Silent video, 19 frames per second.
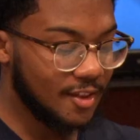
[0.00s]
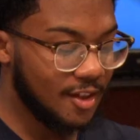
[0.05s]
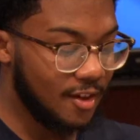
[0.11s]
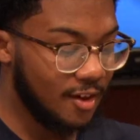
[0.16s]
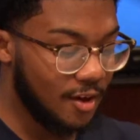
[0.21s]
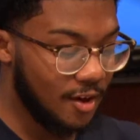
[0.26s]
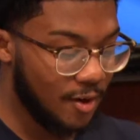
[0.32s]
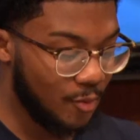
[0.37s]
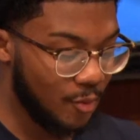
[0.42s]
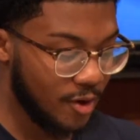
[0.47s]

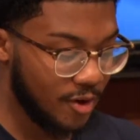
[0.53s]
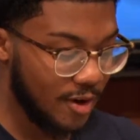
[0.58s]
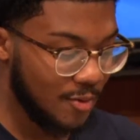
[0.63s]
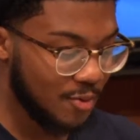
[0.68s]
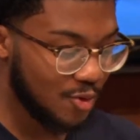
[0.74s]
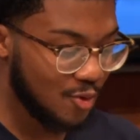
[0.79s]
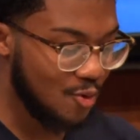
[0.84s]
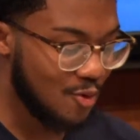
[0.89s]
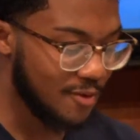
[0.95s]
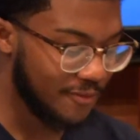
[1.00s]
Uh, well, I was
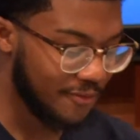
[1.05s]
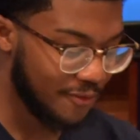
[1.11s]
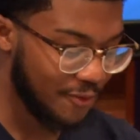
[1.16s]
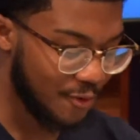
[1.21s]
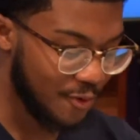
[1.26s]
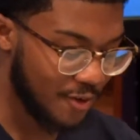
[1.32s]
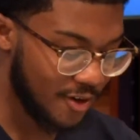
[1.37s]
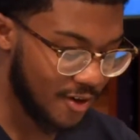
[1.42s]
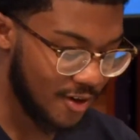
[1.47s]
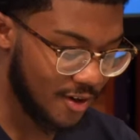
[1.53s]
going
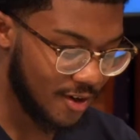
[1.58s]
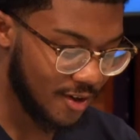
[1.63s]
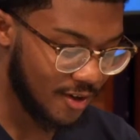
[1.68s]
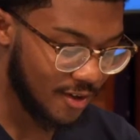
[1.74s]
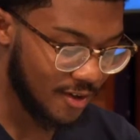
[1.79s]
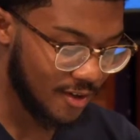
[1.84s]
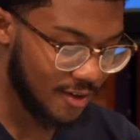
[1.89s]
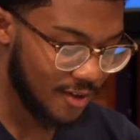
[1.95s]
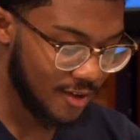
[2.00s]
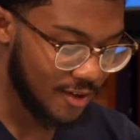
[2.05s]
for uh,
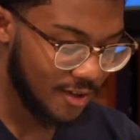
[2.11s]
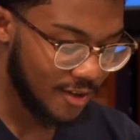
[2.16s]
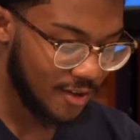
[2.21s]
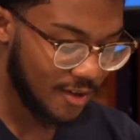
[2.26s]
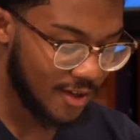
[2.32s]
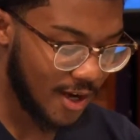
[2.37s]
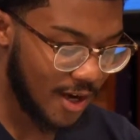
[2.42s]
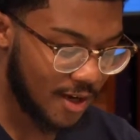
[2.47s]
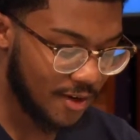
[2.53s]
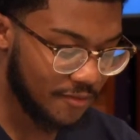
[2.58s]

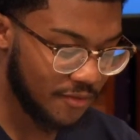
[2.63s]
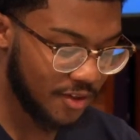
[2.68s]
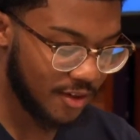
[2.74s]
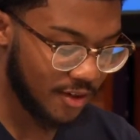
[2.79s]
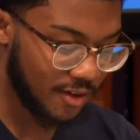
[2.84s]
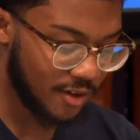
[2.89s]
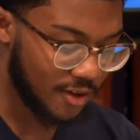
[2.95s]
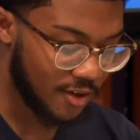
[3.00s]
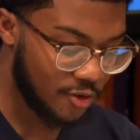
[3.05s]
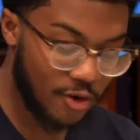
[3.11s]
kind of
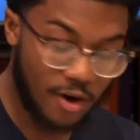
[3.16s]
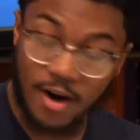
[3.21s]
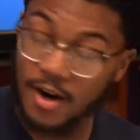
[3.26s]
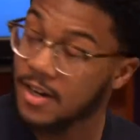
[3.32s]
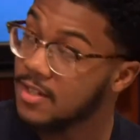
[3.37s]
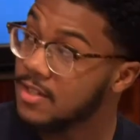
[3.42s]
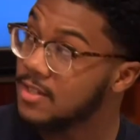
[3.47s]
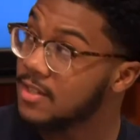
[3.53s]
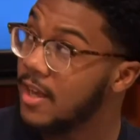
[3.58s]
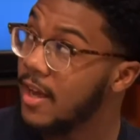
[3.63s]
the crying
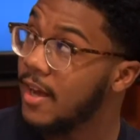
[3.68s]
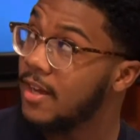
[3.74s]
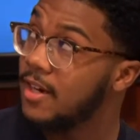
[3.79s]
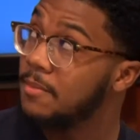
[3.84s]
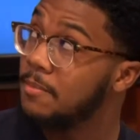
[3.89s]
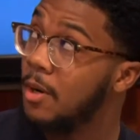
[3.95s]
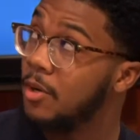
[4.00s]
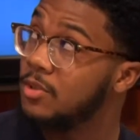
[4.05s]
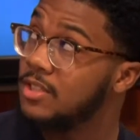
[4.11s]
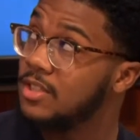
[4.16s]
sad
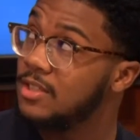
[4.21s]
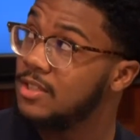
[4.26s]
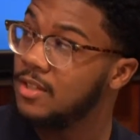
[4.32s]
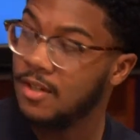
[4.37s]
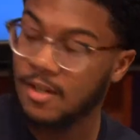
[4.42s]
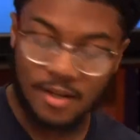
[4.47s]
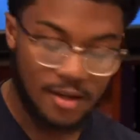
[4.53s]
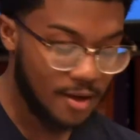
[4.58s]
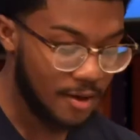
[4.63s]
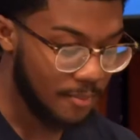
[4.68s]
emoji,
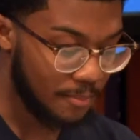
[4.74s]
mm.